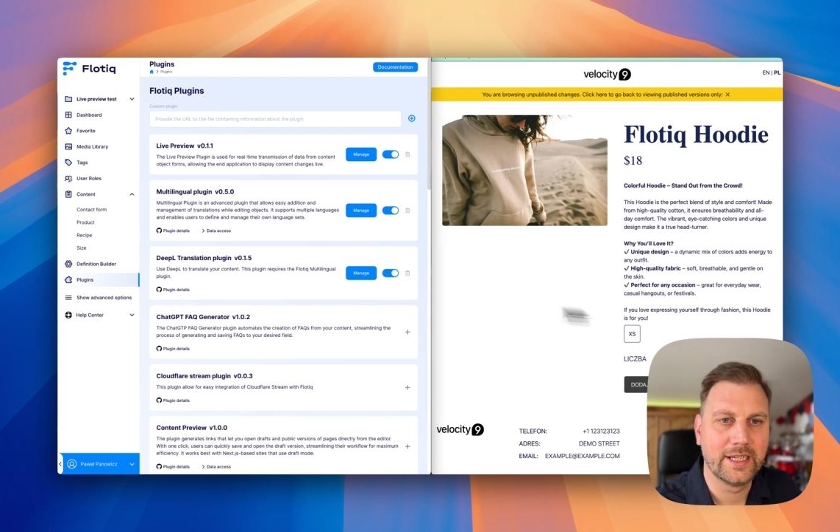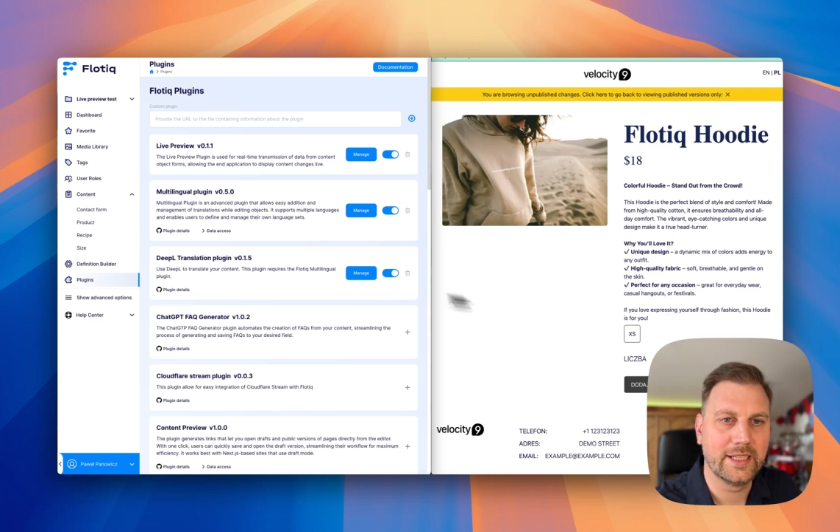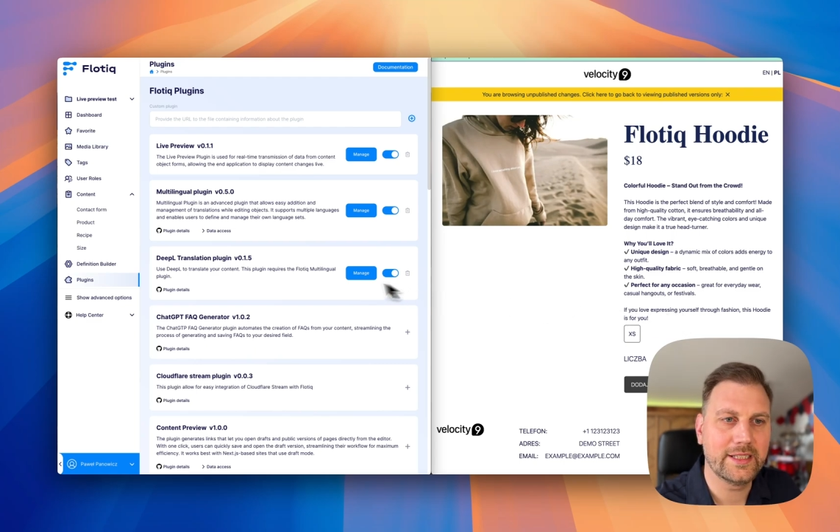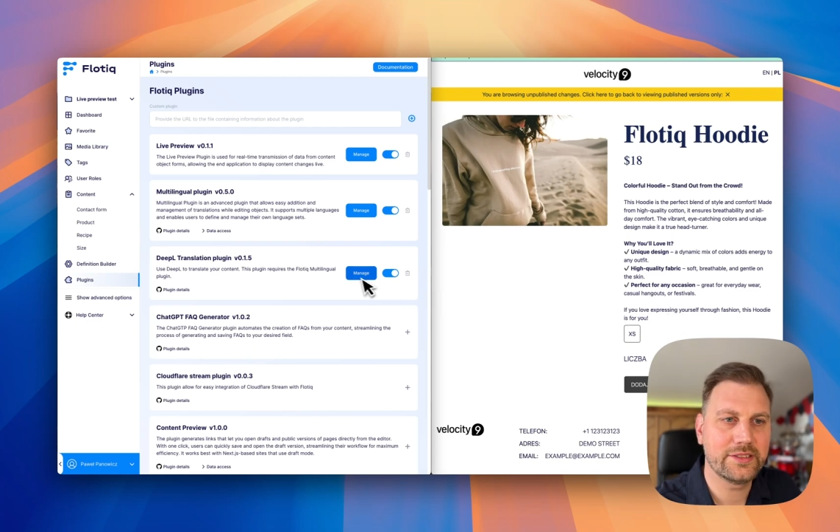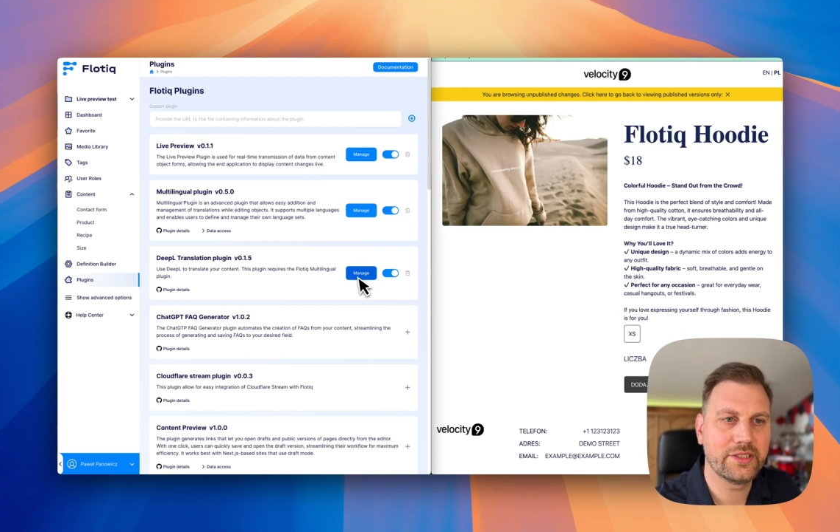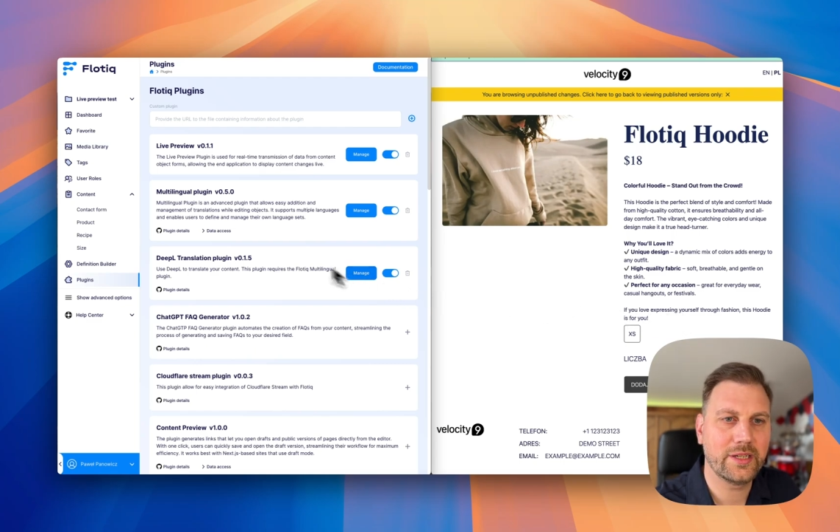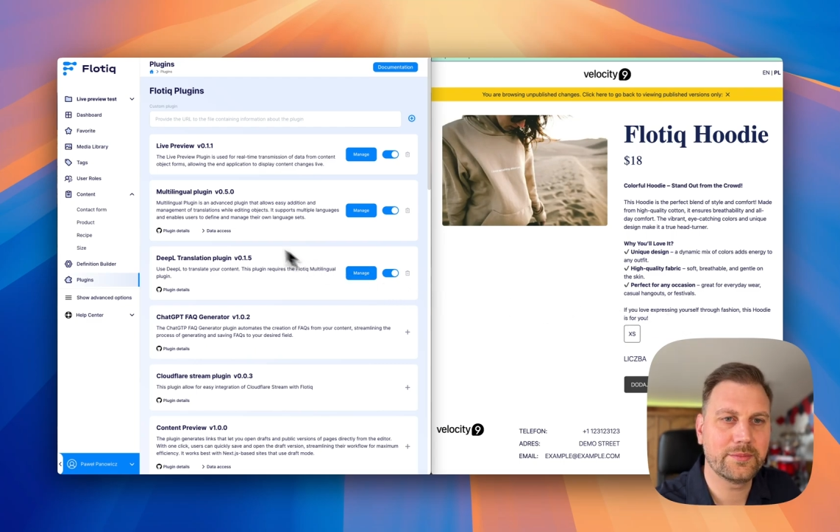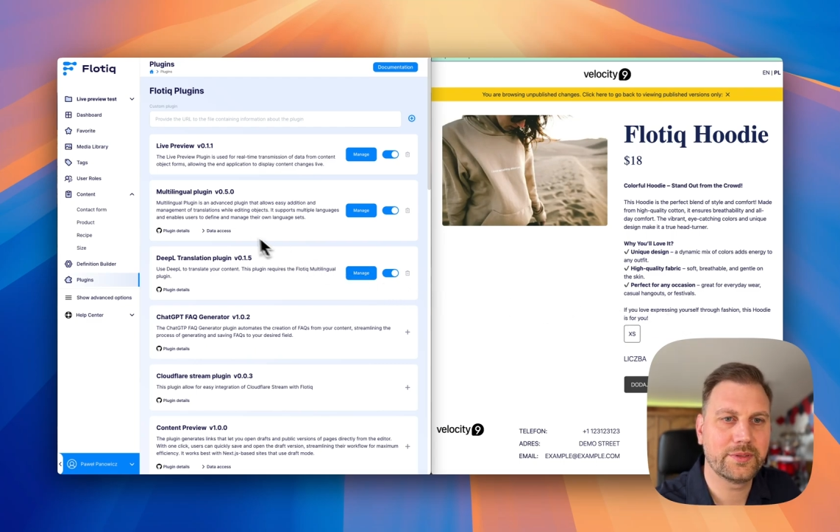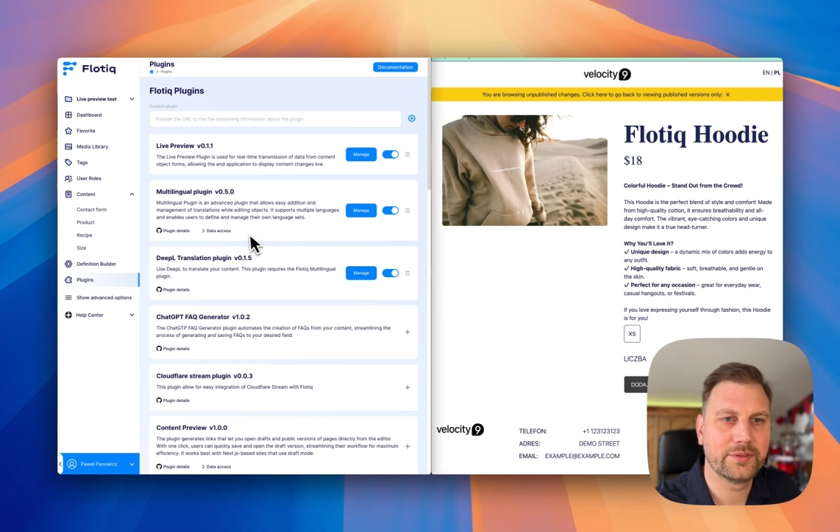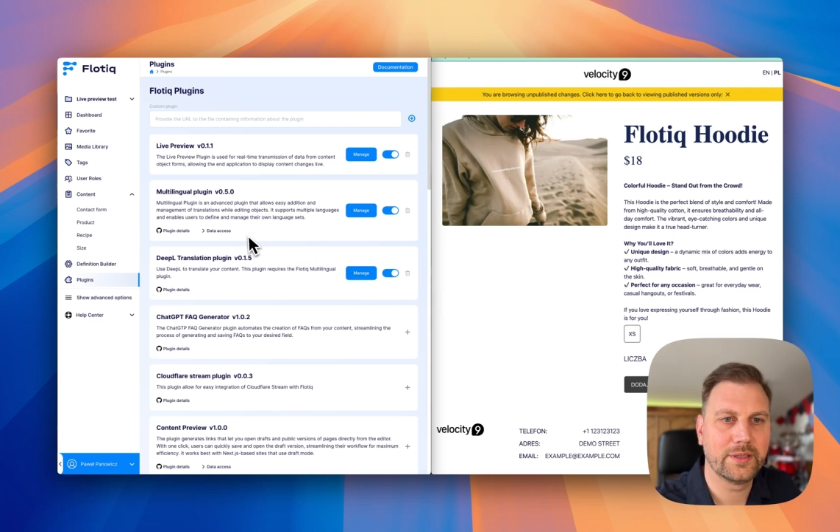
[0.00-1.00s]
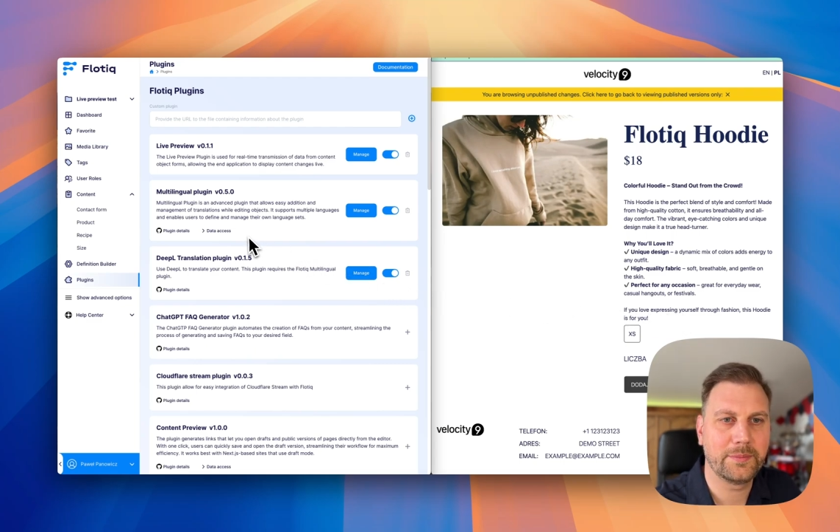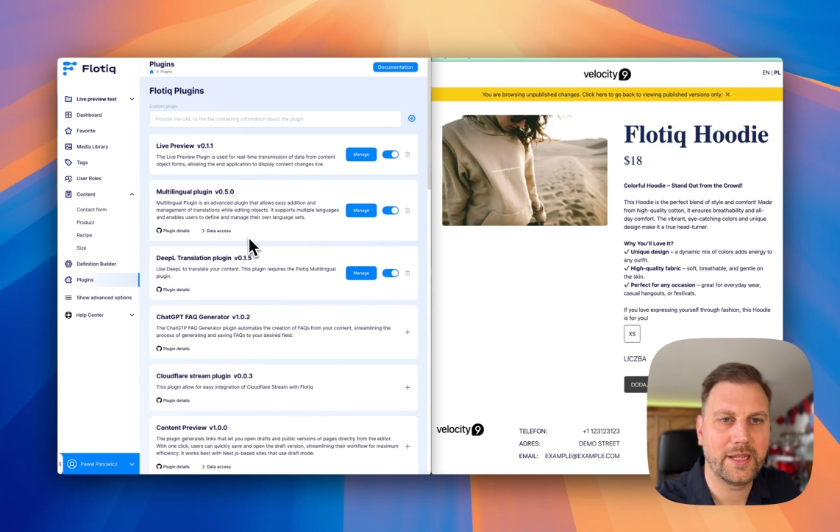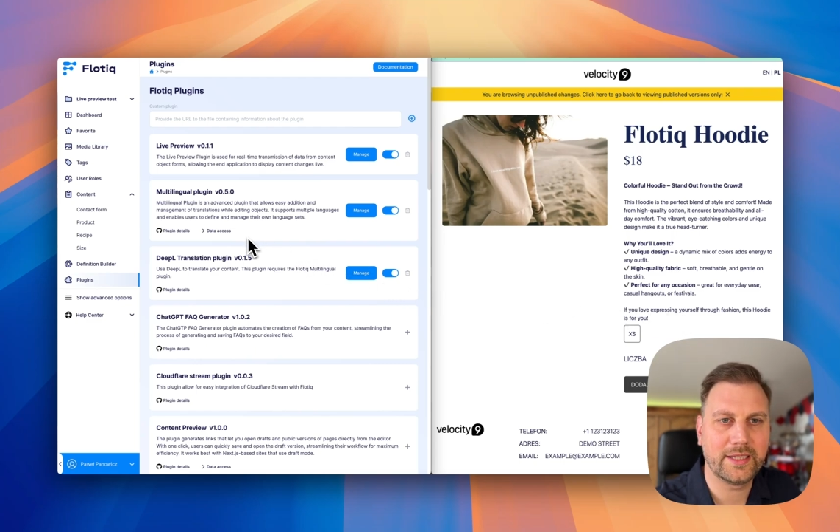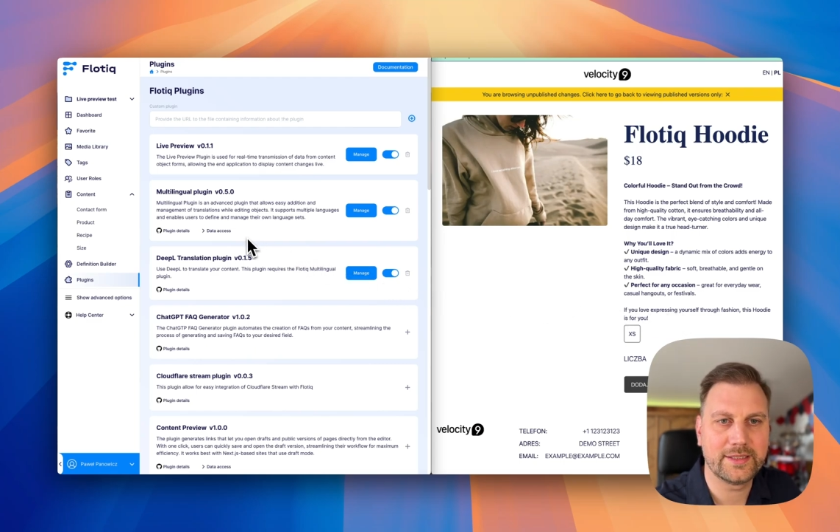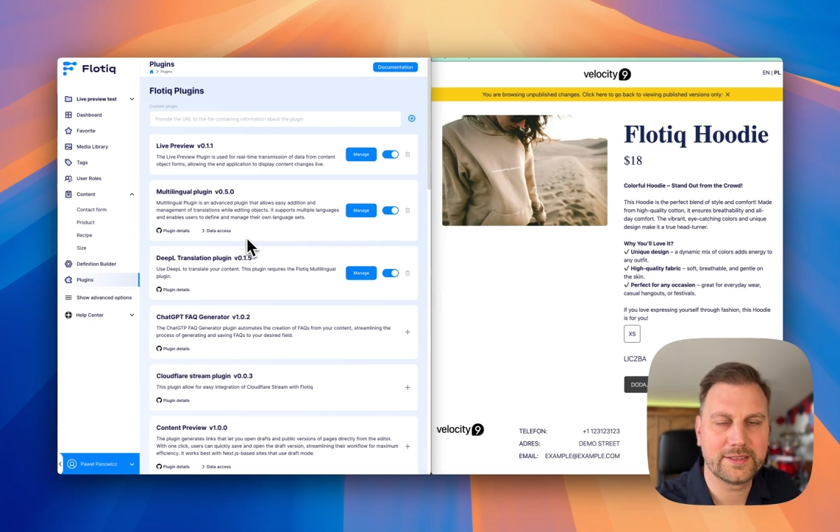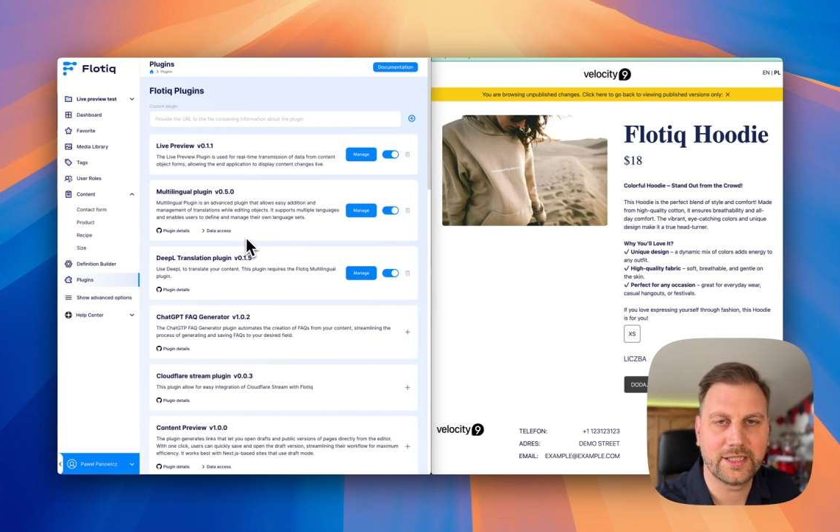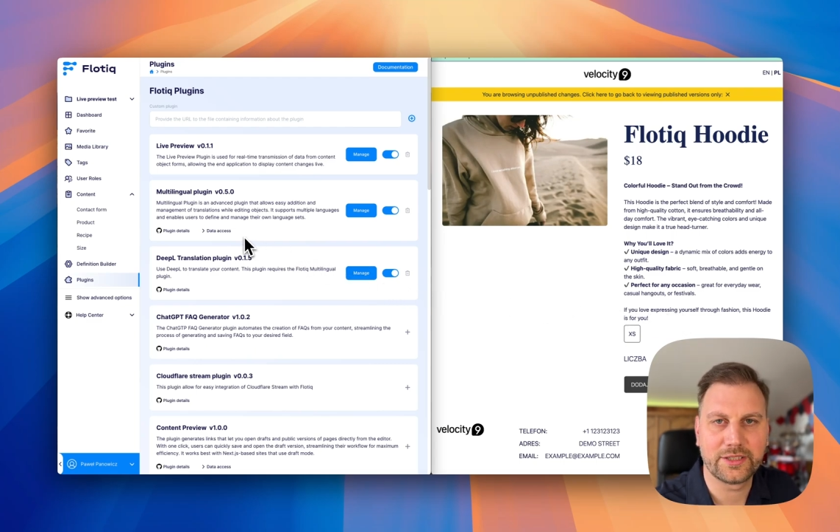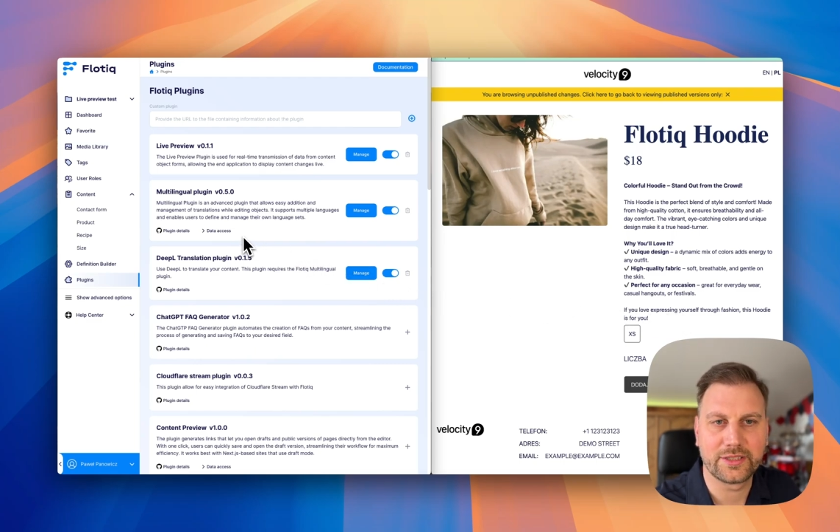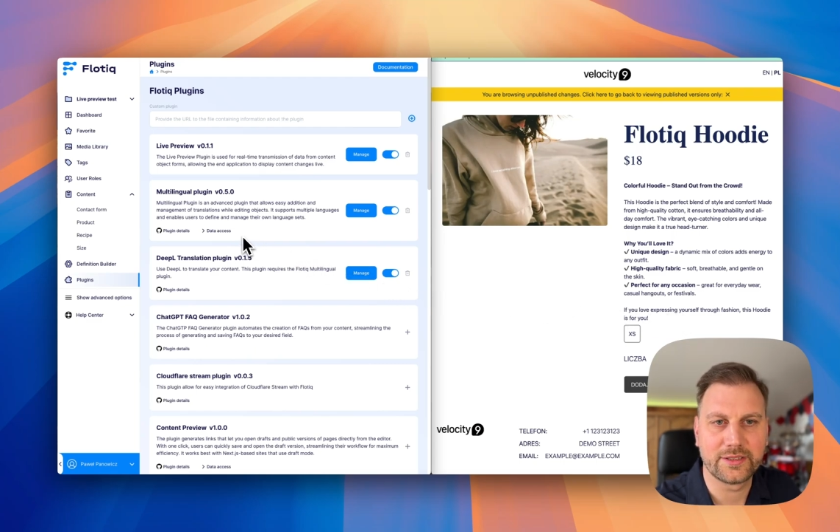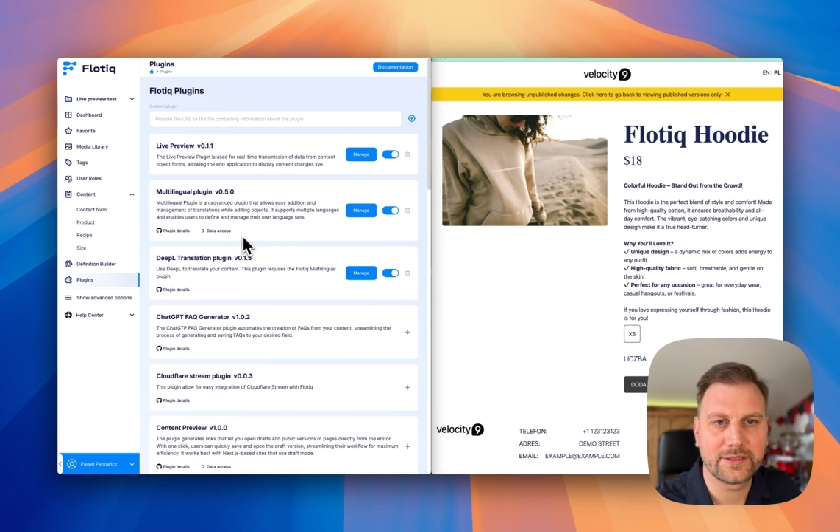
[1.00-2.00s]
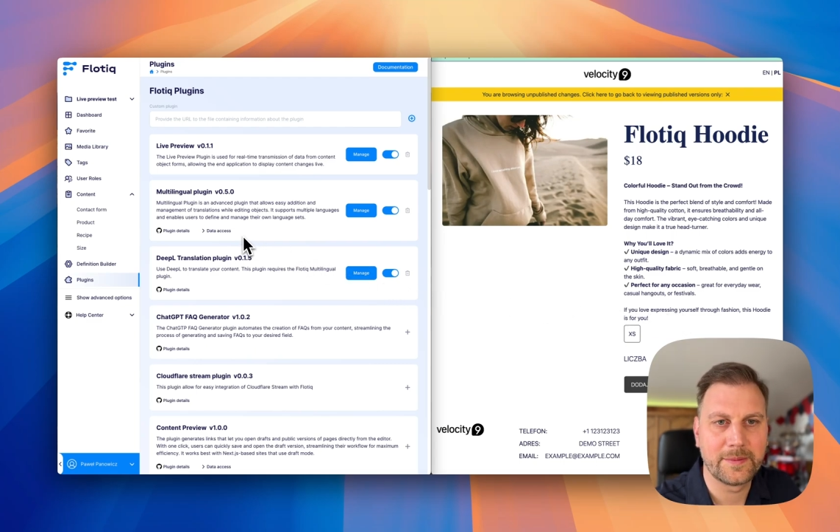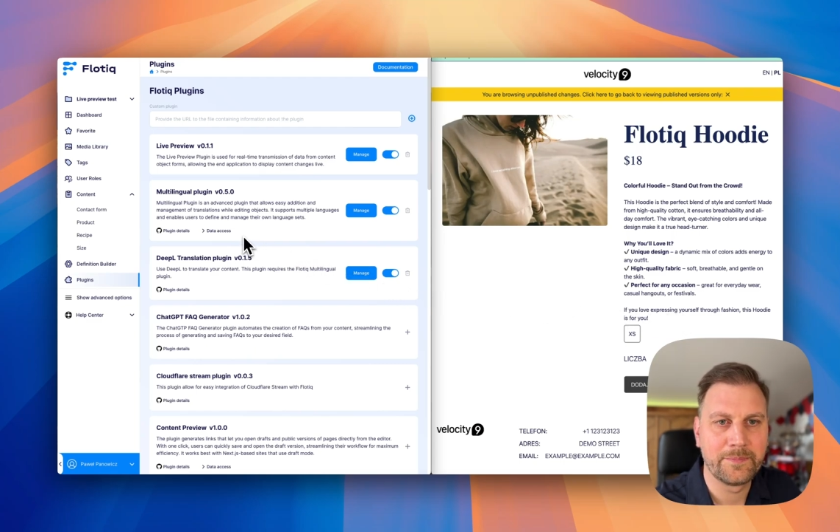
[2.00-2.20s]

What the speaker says: Let's jump to the plugin sections.